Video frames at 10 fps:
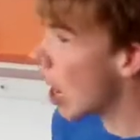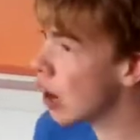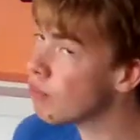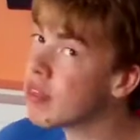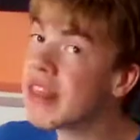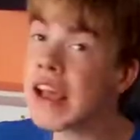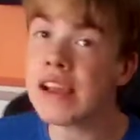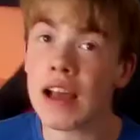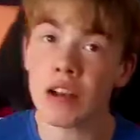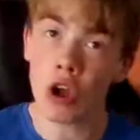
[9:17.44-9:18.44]
I'm
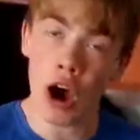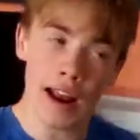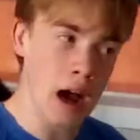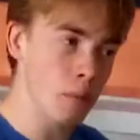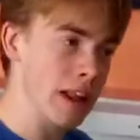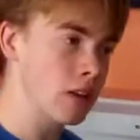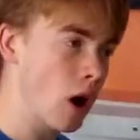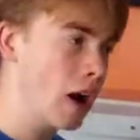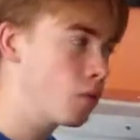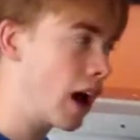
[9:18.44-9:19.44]
sick and tired how many
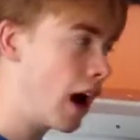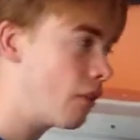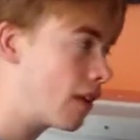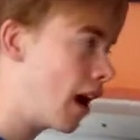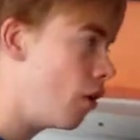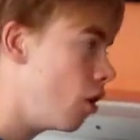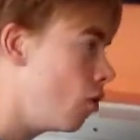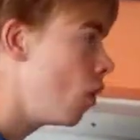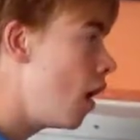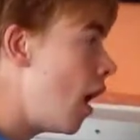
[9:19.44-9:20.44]
times I'll tell
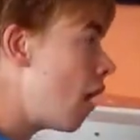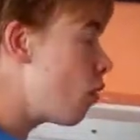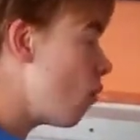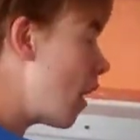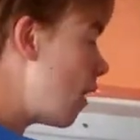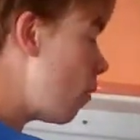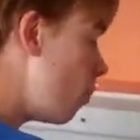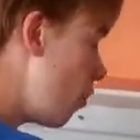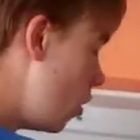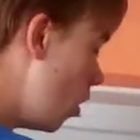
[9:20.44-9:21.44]
you. And someone
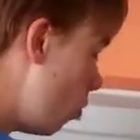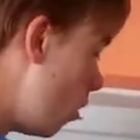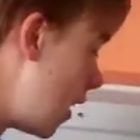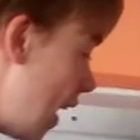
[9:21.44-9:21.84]
says, what